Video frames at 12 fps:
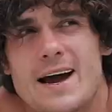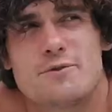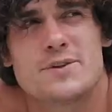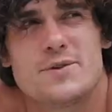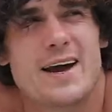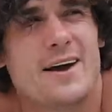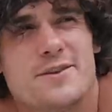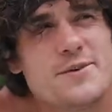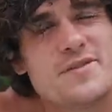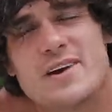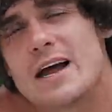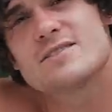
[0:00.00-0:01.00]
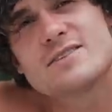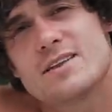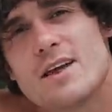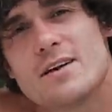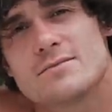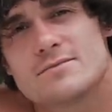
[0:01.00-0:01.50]
How do you how do you even answer
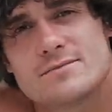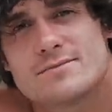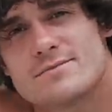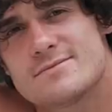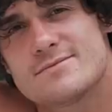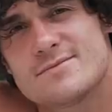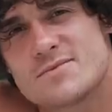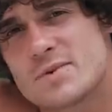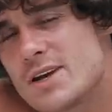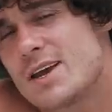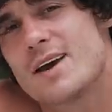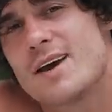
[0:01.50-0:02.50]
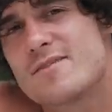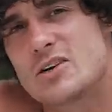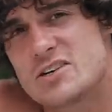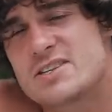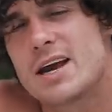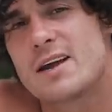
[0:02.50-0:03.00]
that? I'm like, yeah, I have a
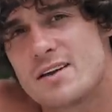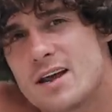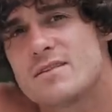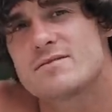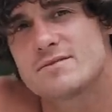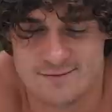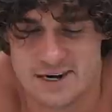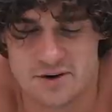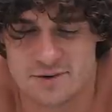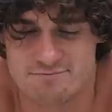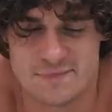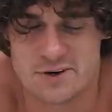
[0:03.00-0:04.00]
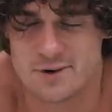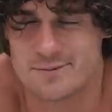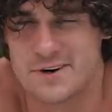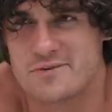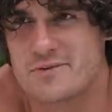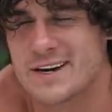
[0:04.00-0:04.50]
good dating life. I don't I don't
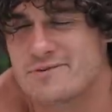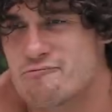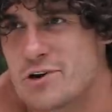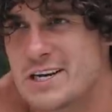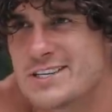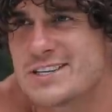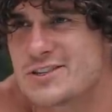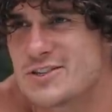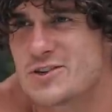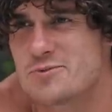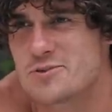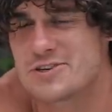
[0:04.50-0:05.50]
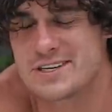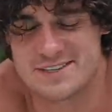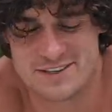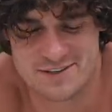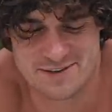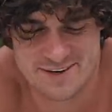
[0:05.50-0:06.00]
want to really reach into too much
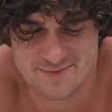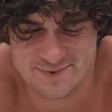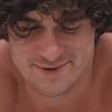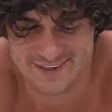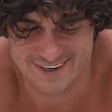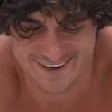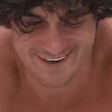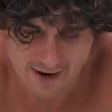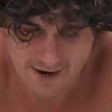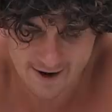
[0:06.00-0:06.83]
detail on that, but